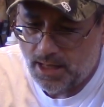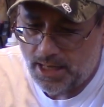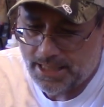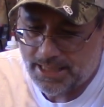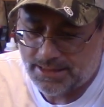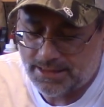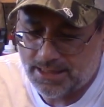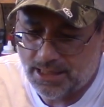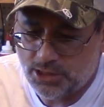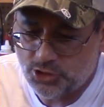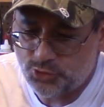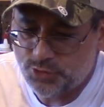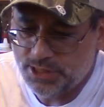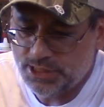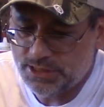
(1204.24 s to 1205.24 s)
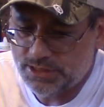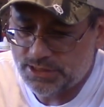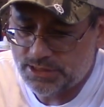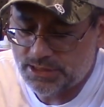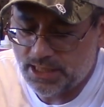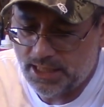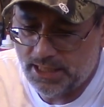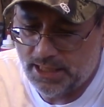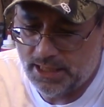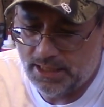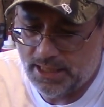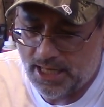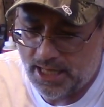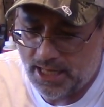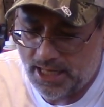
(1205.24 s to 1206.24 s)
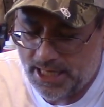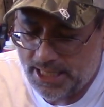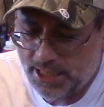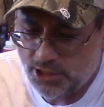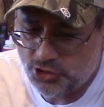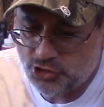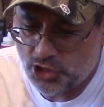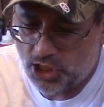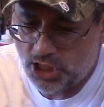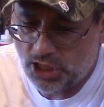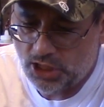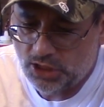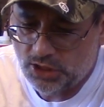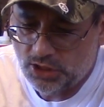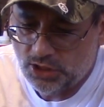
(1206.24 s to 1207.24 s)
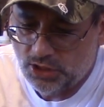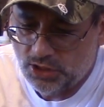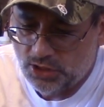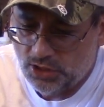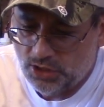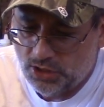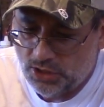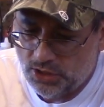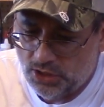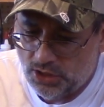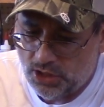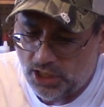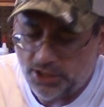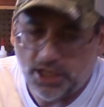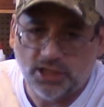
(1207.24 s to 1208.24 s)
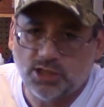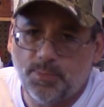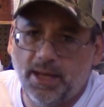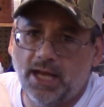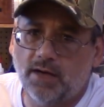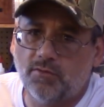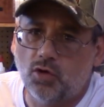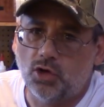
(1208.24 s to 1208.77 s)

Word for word: I guess countries in uh, Asia, uh, not Japan, of